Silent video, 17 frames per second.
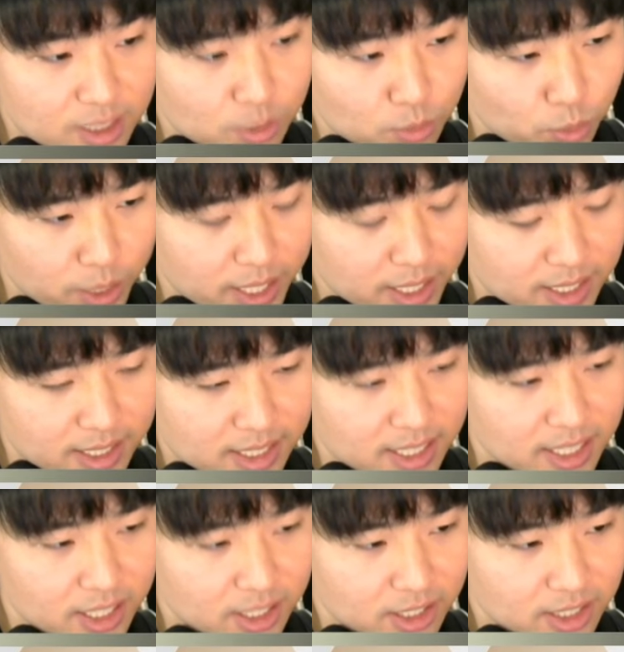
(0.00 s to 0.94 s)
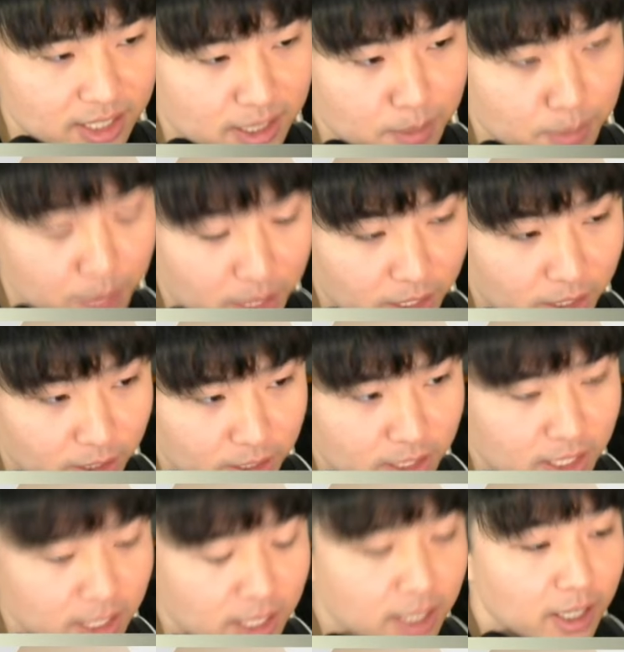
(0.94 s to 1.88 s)
weakness here
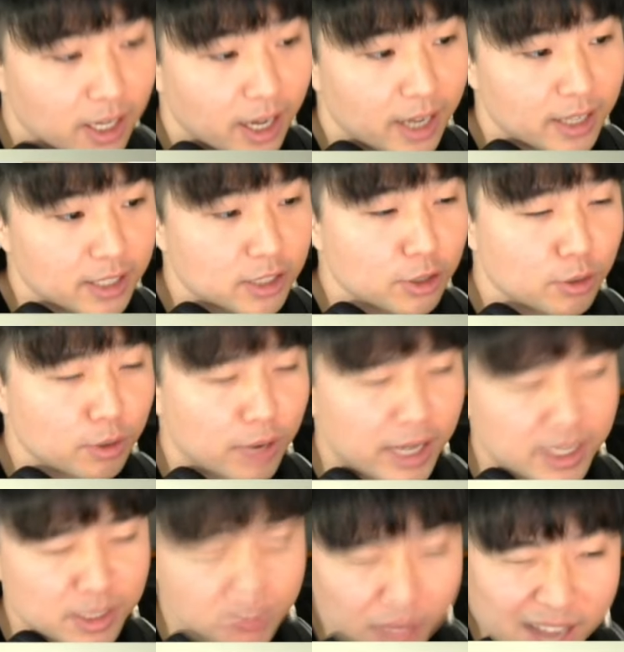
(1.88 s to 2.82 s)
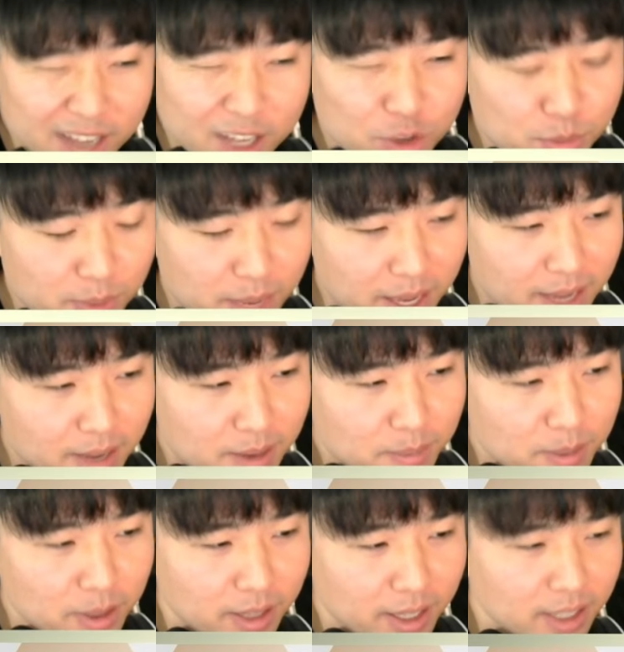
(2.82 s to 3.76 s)
disappears. So as black, you may
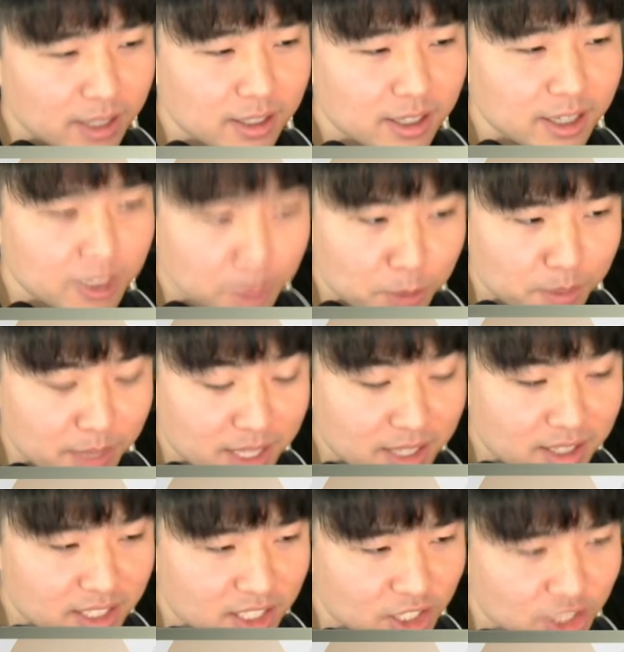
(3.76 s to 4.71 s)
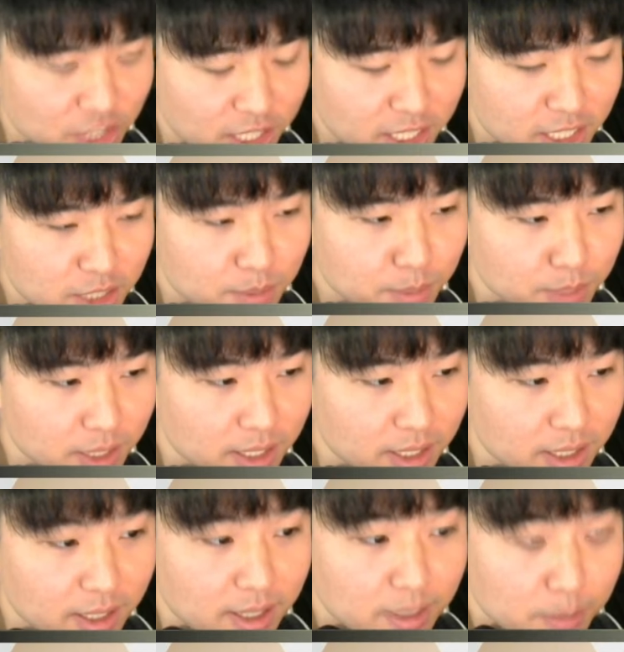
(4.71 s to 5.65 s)
be like, oh, I don't want to make this exchange. But
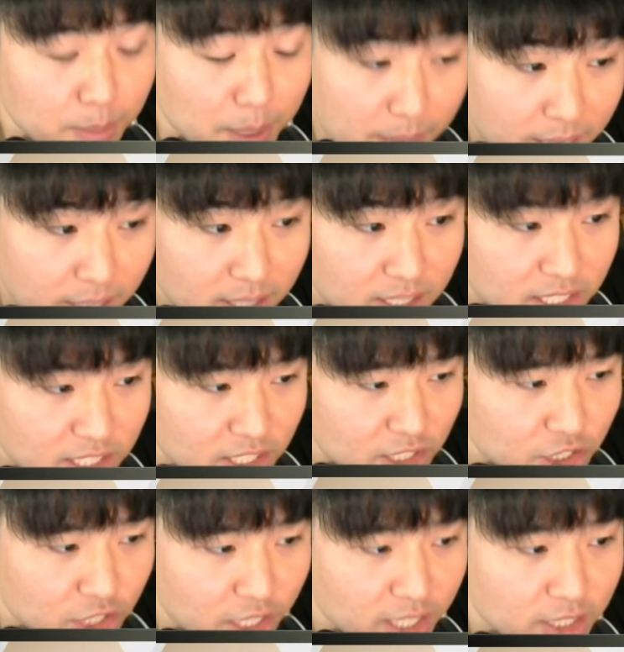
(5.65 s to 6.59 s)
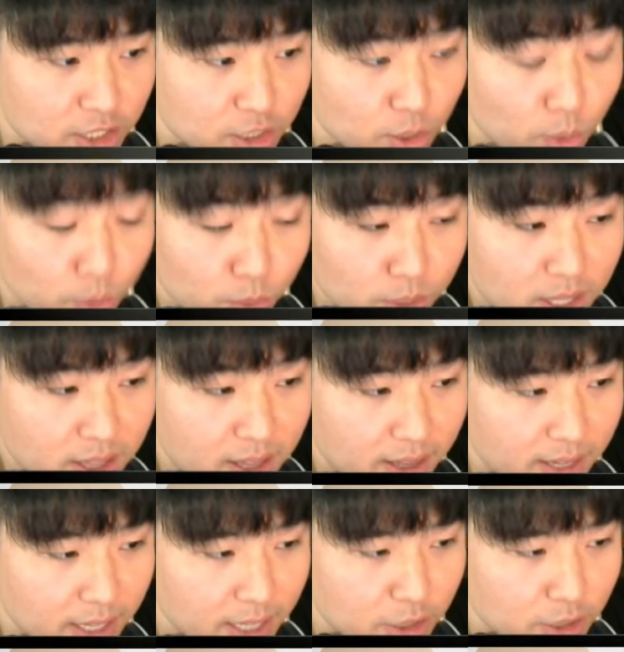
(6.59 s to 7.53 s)
by making this exchange, only then
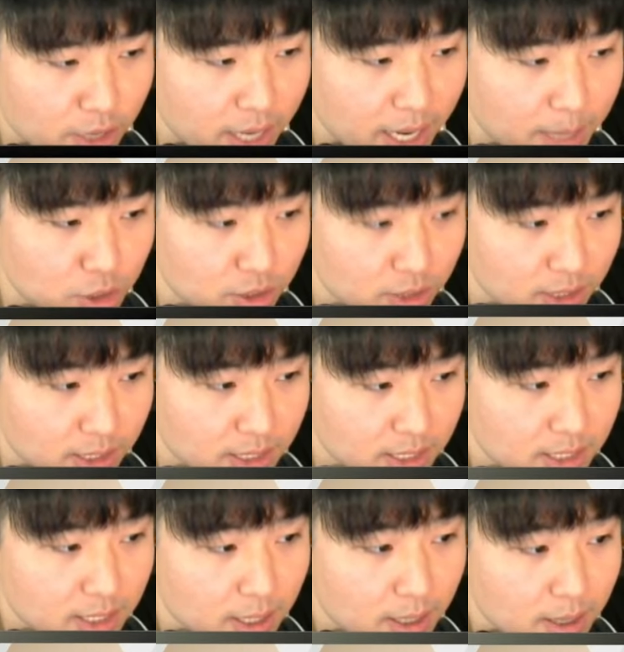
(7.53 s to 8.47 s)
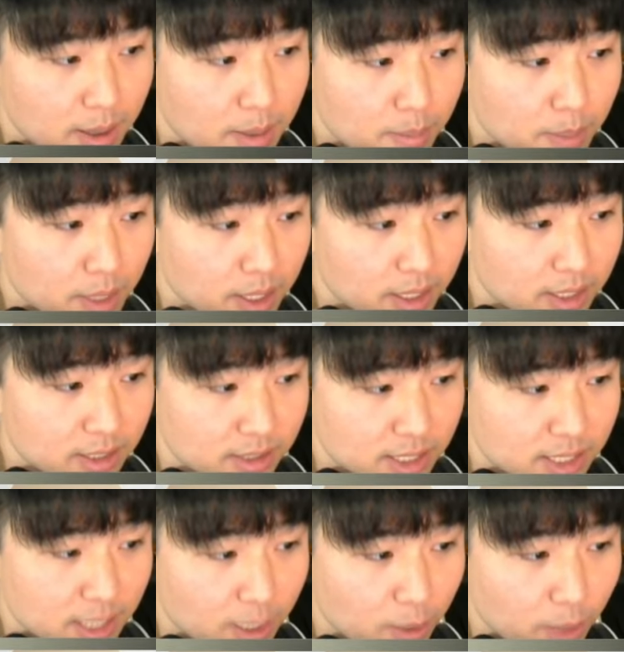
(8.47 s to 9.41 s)
can you capture this. Because let's
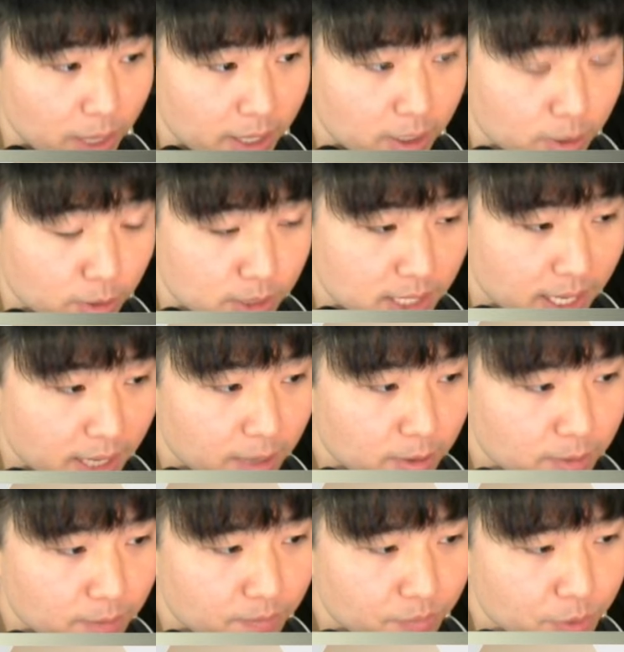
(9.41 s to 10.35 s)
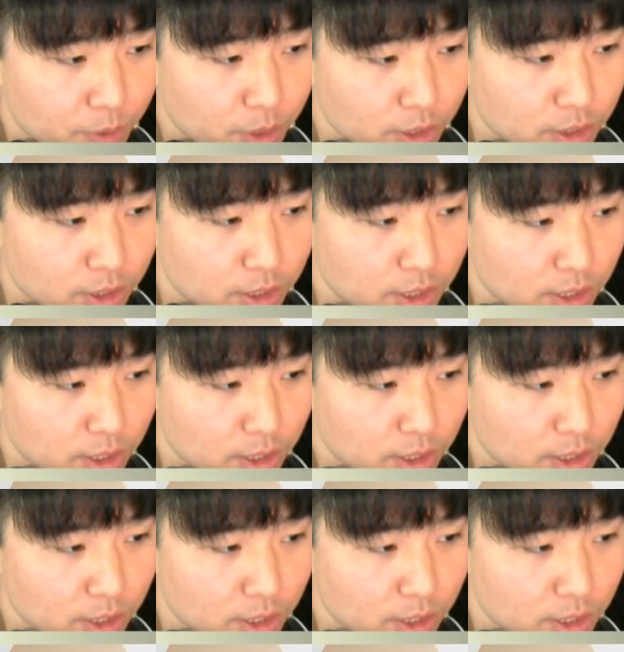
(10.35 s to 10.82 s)
say white goes out, you can just...